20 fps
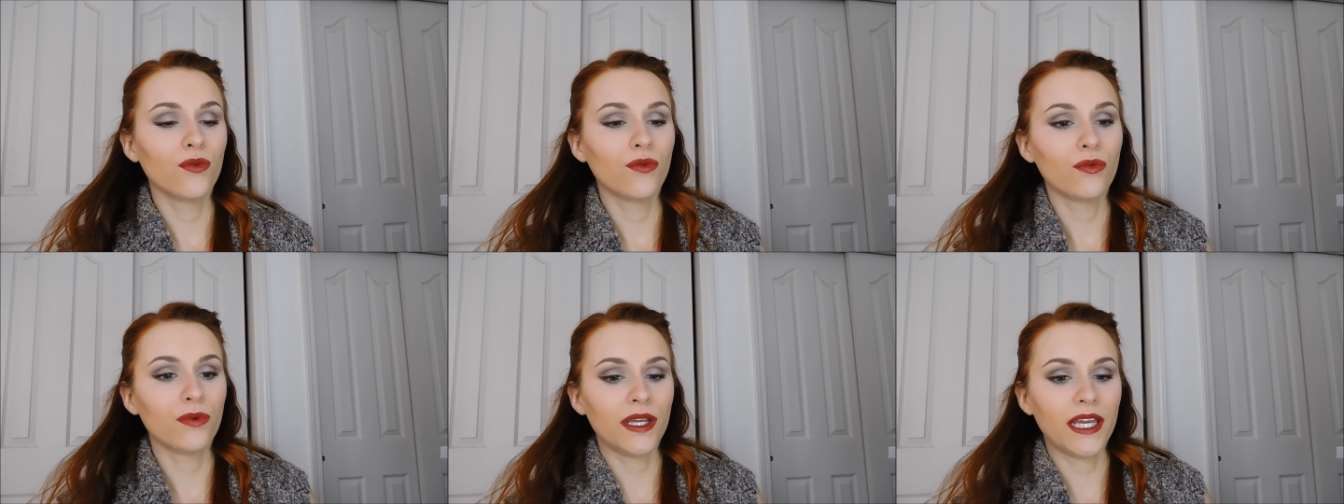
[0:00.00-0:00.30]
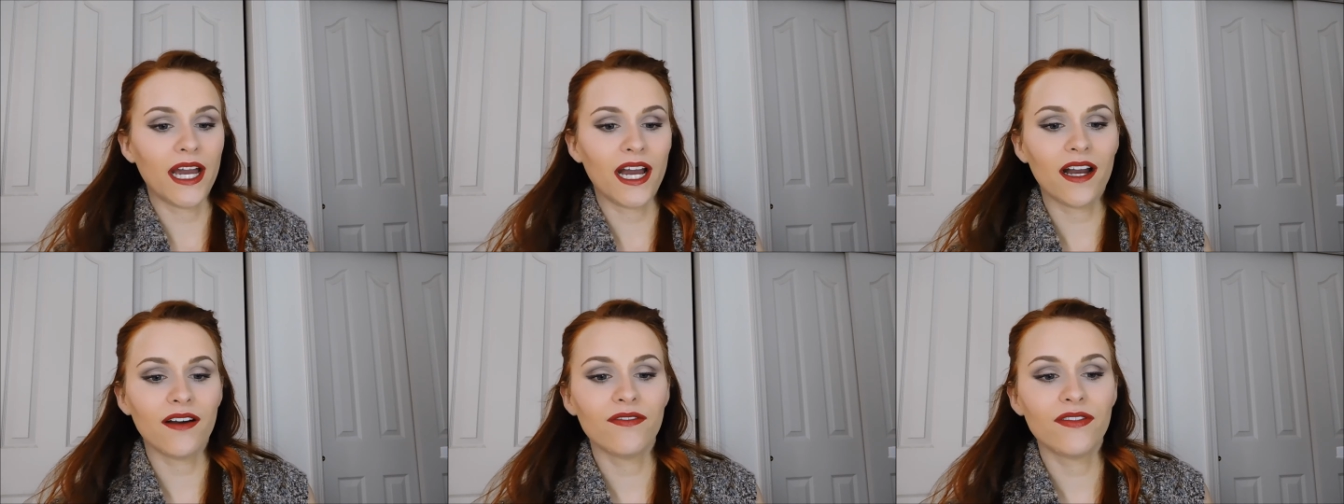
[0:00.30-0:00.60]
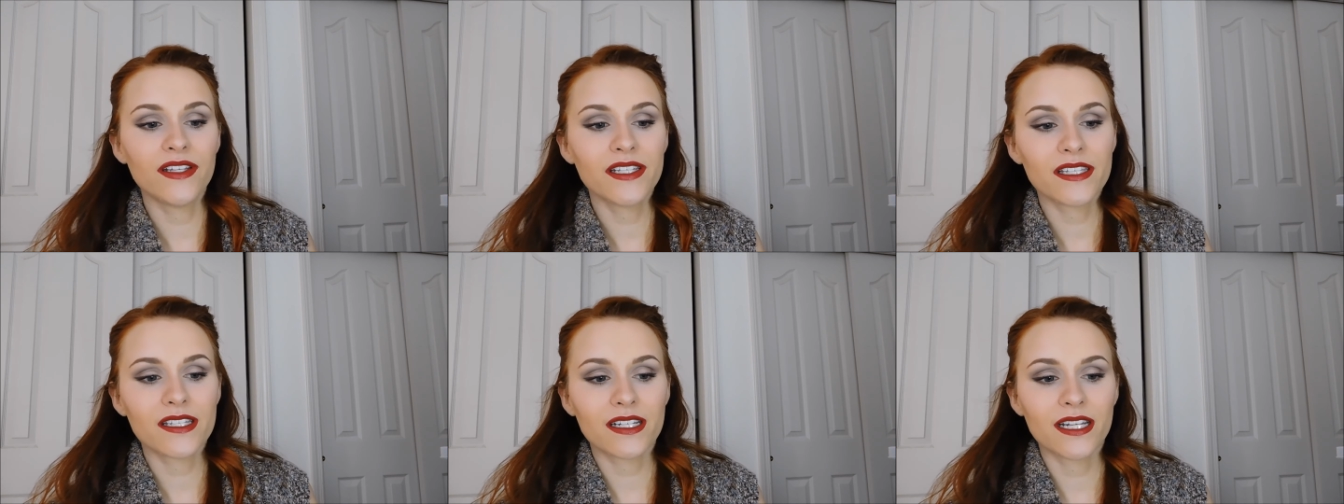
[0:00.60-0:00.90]
we have
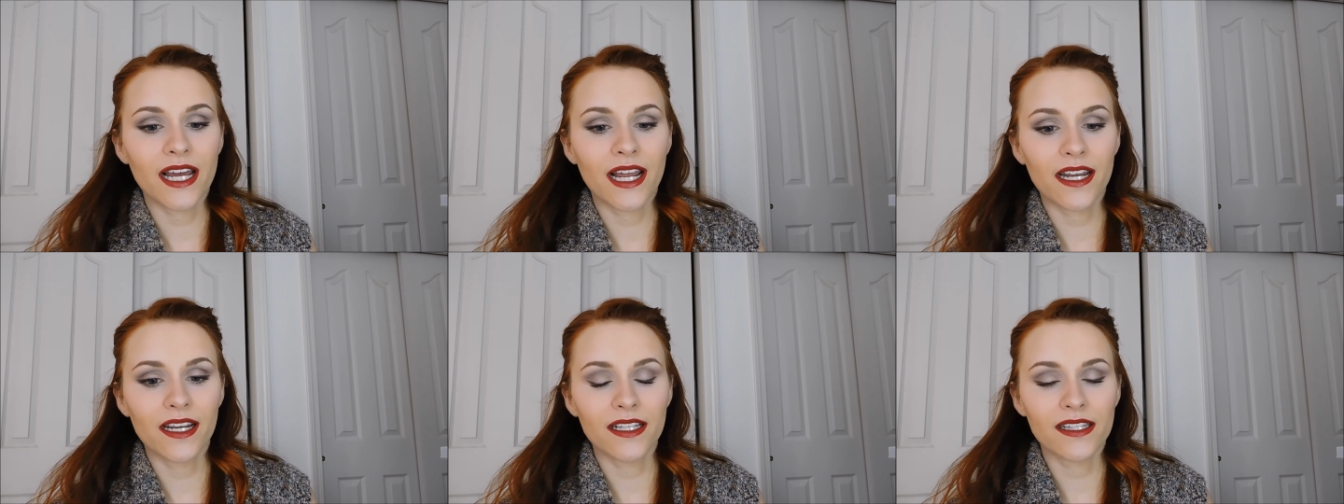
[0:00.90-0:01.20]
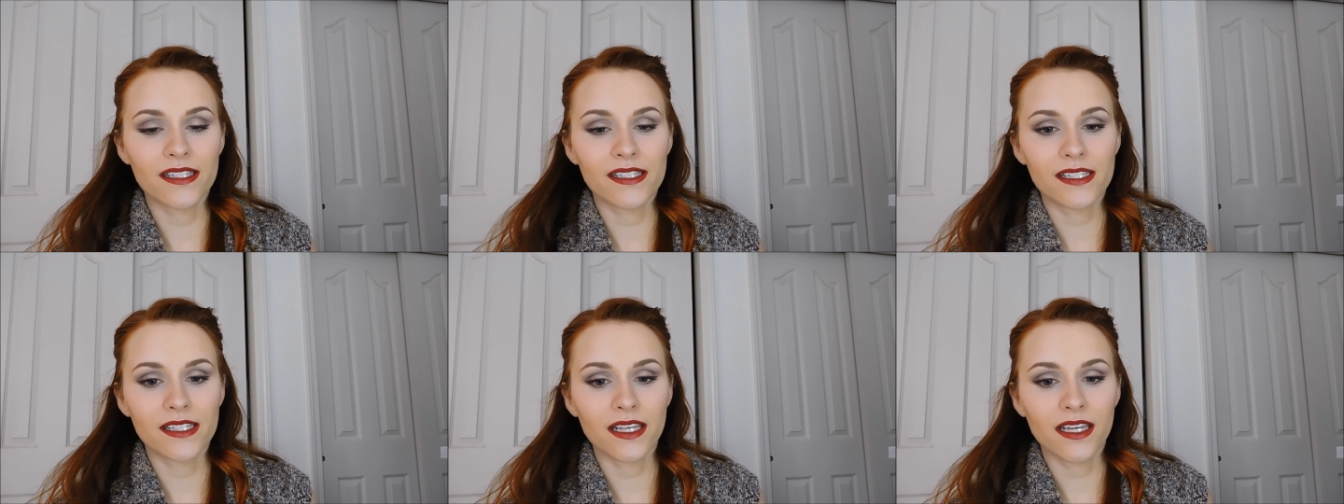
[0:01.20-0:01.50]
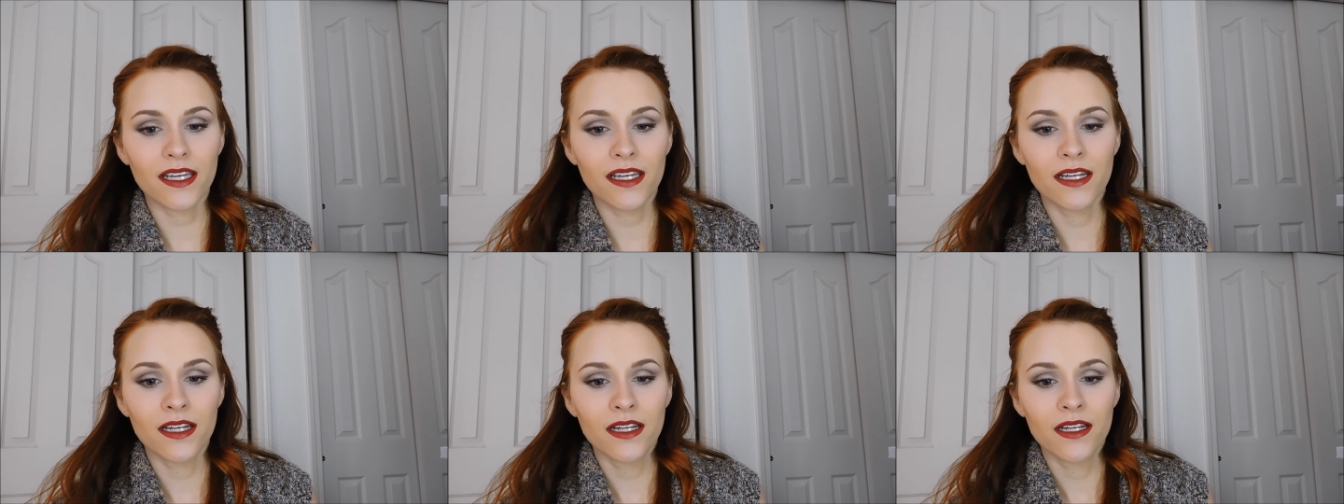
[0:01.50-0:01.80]
this
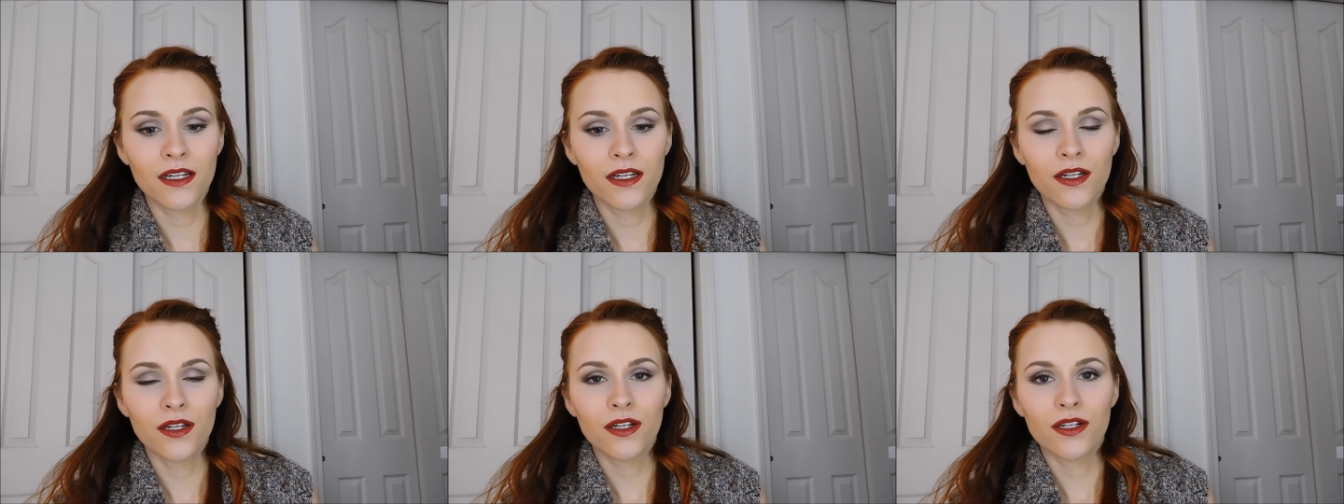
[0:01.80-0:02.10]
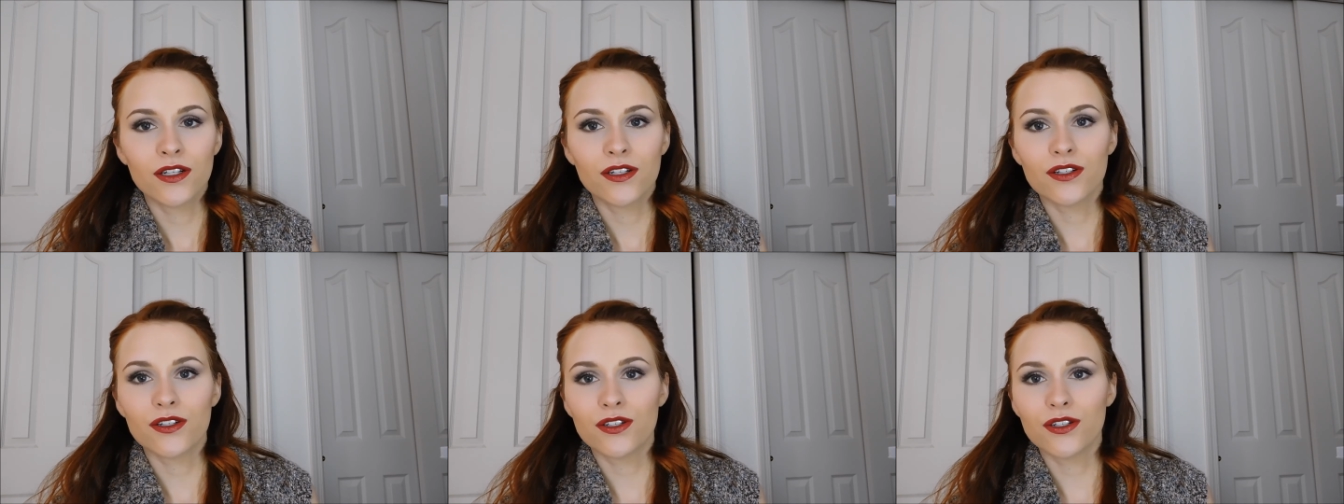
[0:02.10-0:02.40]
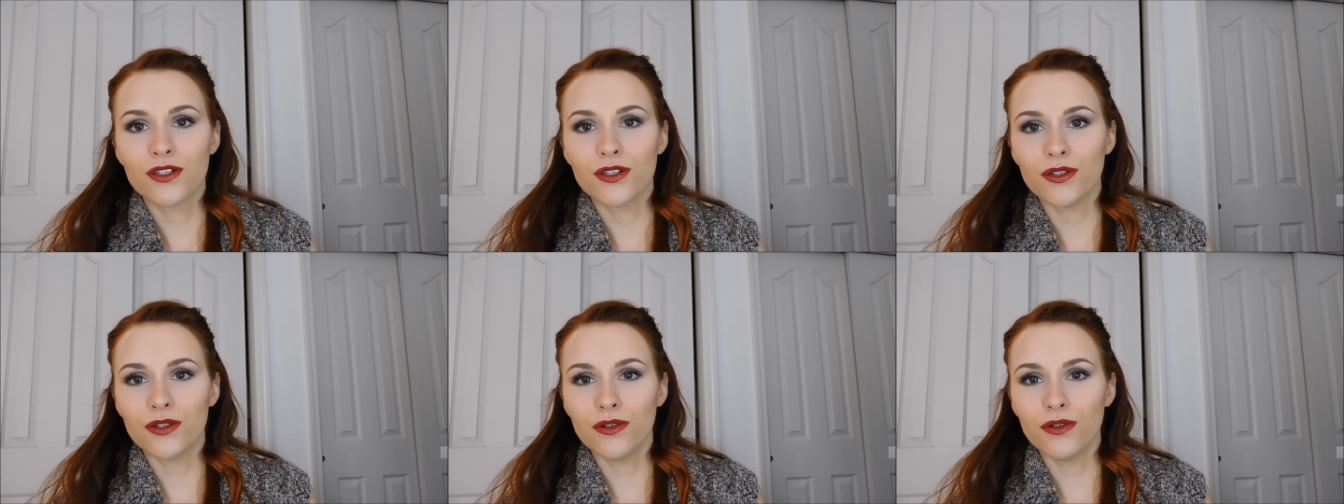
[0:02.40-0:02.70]
tendency
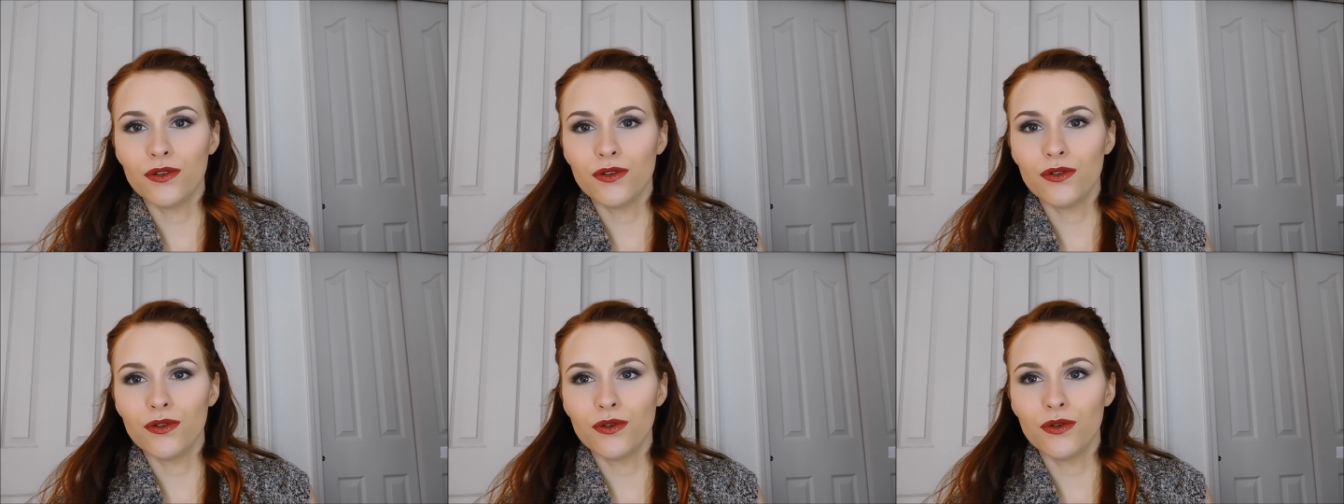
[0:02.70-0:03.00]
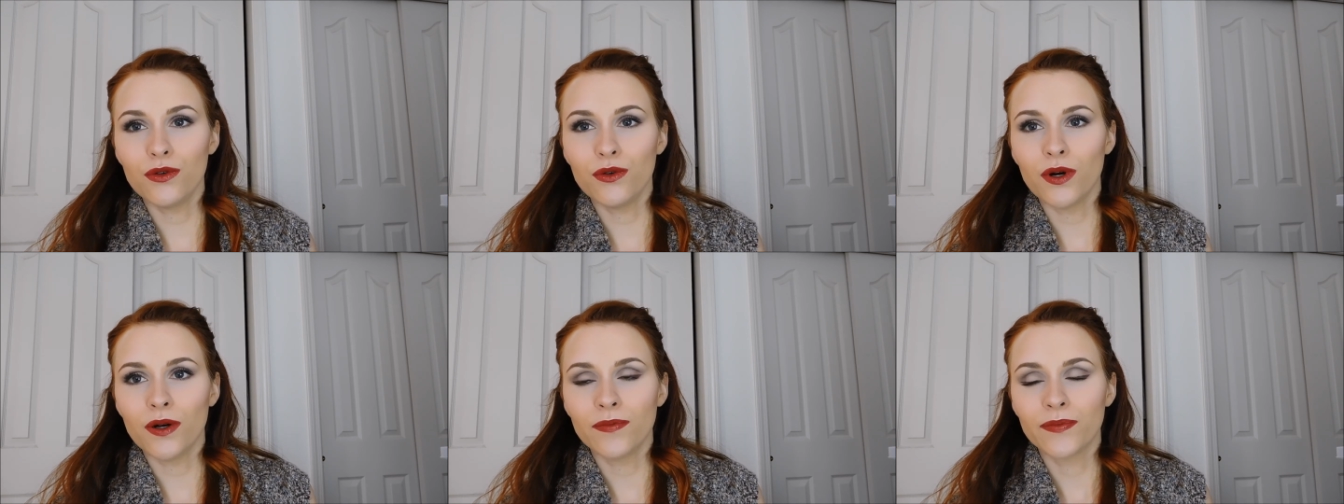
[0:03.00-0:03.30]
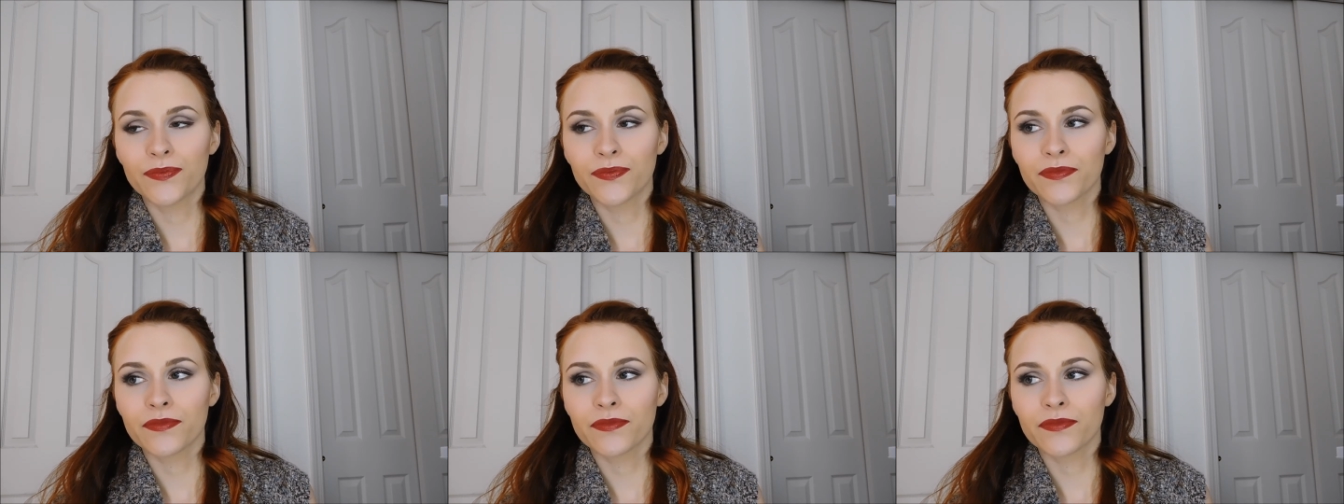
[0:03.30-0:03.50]
to